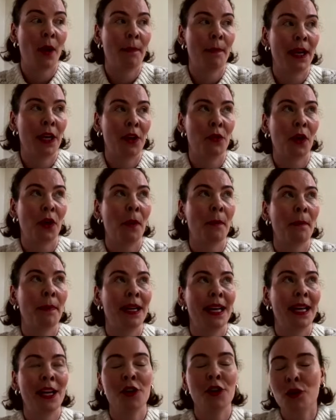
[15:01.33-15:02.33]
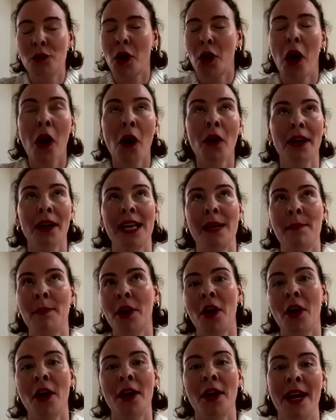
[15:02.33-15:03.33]
how big your company is, you can't keep
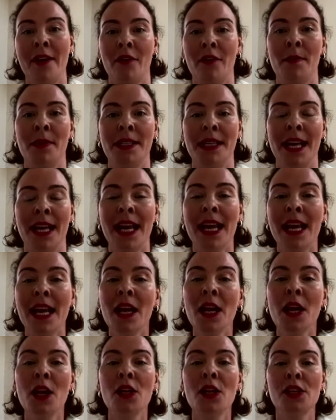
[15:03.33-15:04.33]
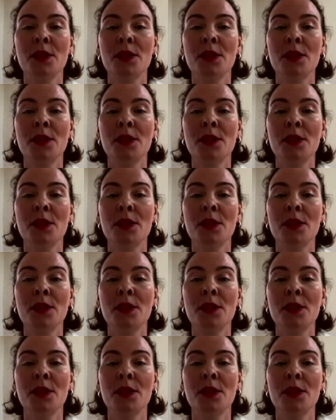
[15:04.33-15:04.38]
an eye on everybody.